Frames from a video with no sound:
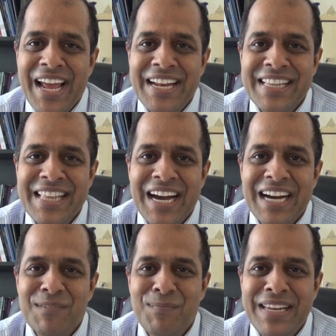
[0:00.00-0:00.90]
and
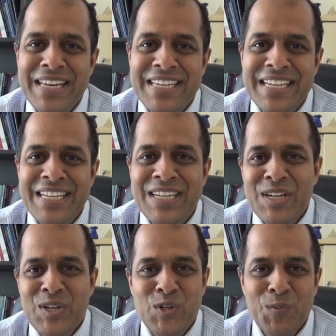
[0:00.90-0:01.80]
their ability
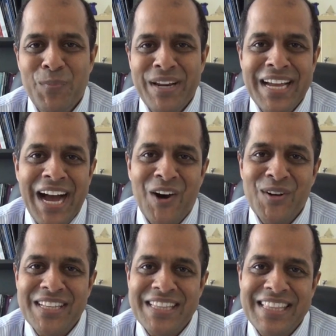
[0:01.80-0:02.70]
to bring
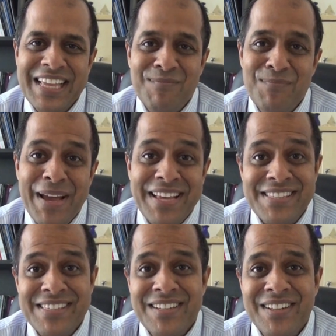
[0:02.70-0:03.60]
out their
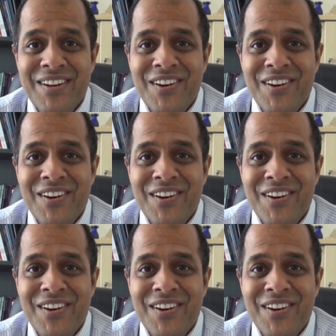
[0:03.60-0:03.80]
best.